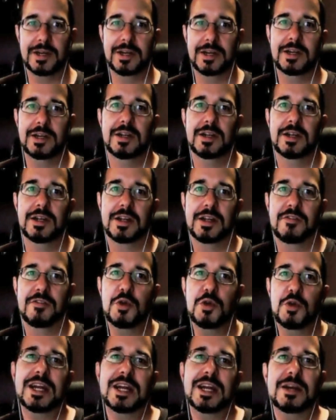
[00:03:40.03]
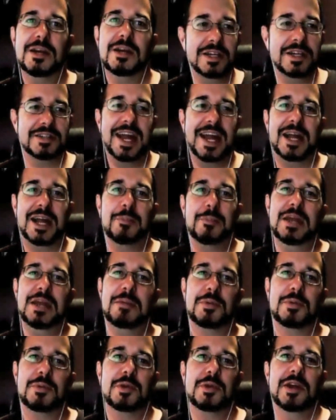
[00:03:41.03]
Right. If you handed me a stack of
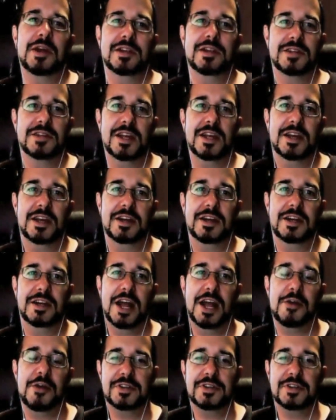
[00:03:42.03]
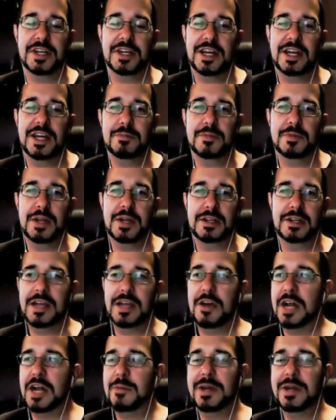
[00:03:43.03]
paper and said count the time,
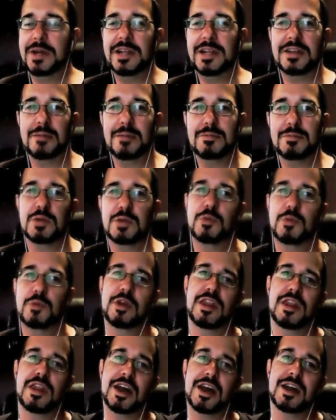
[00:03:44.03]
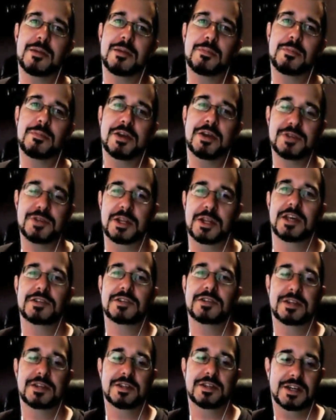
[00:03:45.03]
count how many times the word "the" appears in this,
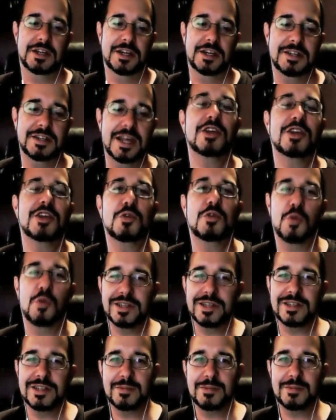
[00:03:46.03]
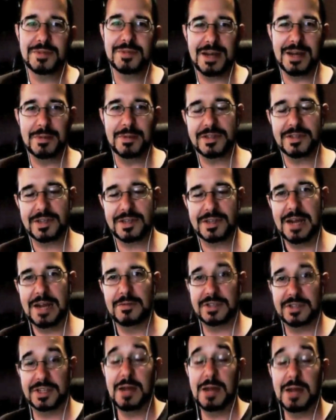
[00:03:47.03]
it's going to take you quite some time to skim,
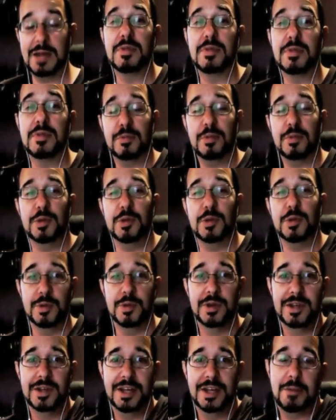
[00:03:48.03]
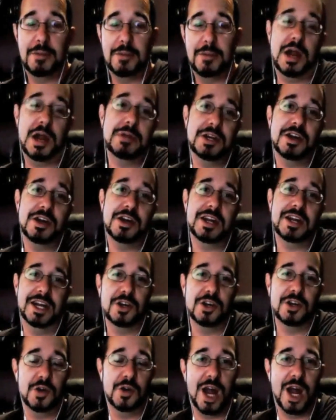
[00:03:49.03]
skim through and probably not get it
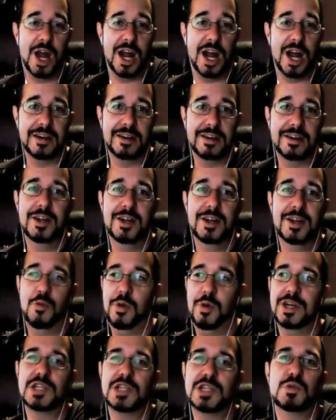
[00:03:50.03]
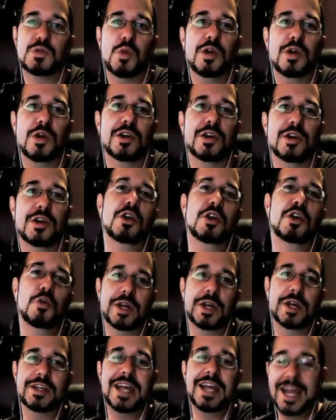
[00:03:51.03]
correct. Whereas Word can
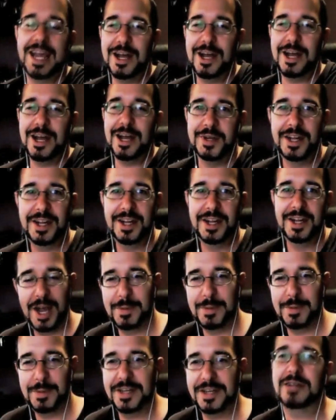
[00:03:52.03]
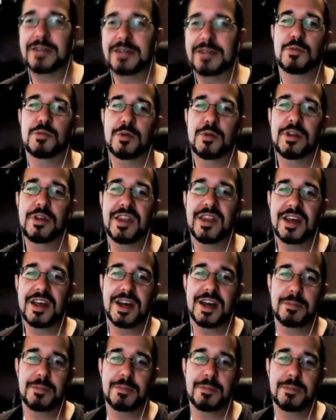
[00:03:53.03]
quickly count how many times the word the
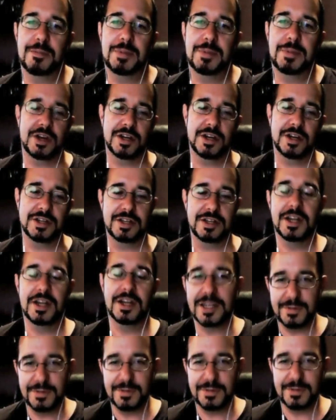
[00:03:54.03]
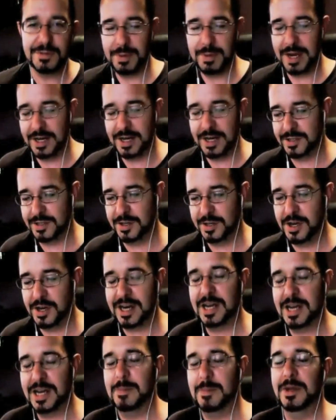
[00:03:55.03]
appears across the next 50 pages of
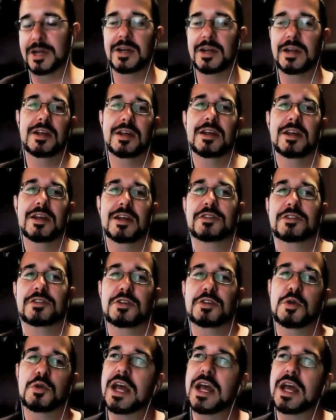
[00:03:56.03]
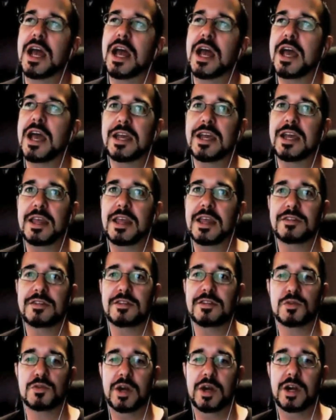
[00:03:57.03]
document. So I, I think this
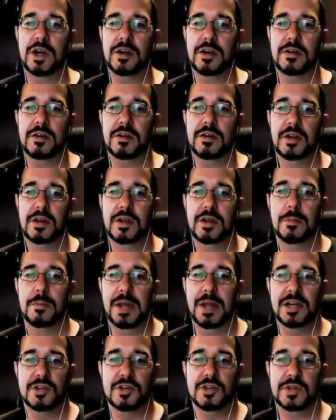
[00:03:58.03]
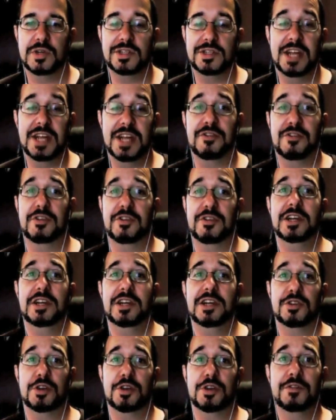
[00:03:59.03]
is where Pinterest definitely
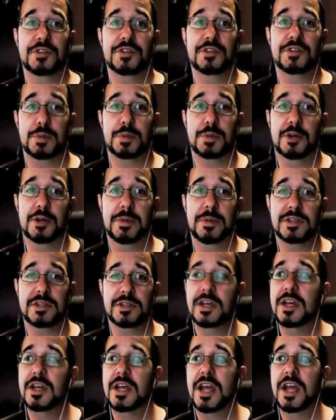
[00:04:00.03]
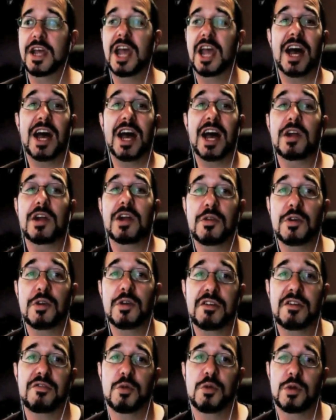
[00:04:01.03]
serves purpose. If I want to look
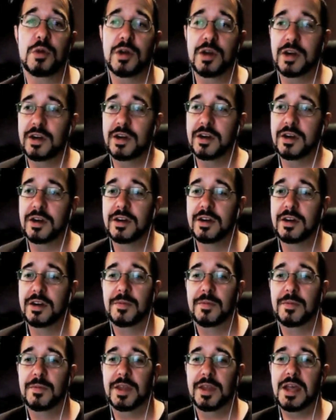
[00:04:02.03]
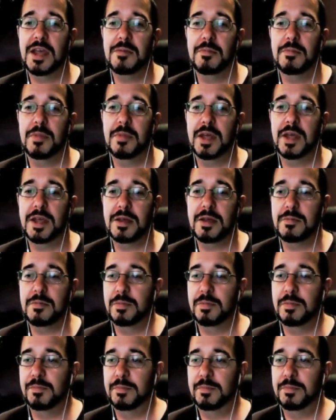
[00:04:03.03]
for a, a,
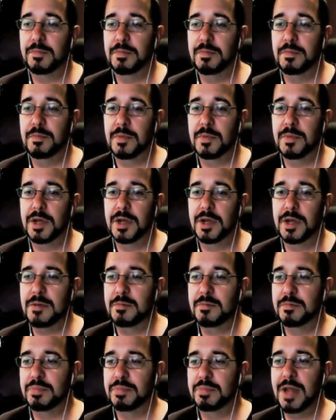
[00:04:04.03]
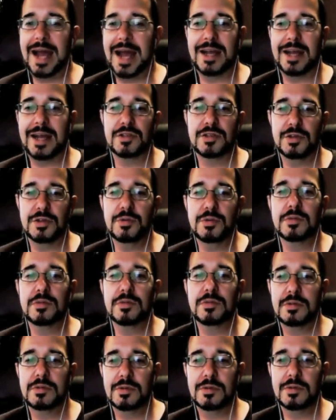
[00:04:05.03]
a black suit
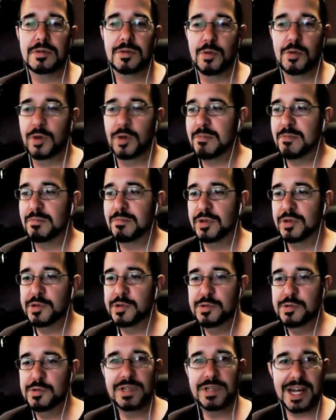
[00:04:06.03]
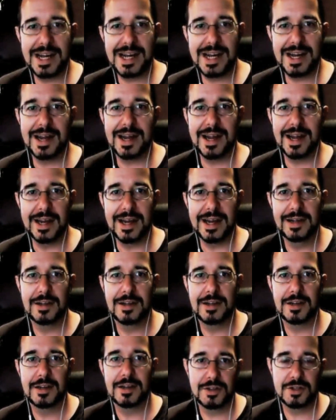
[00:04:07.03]
or a blue tie,
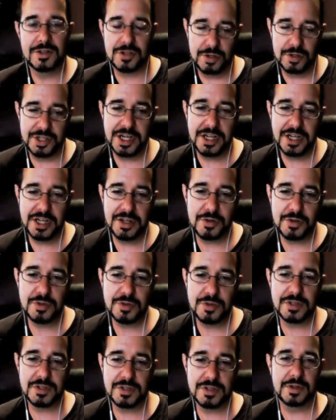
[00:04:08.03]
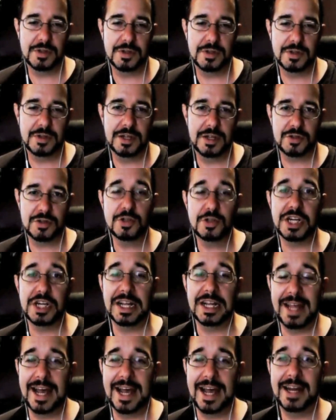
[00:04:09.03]
searching those searching
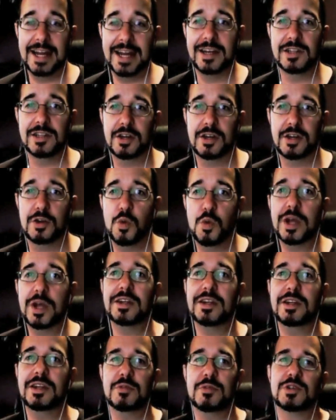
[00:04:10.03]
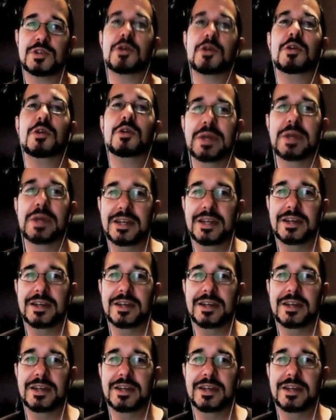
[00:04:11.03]
that is going to quickly result me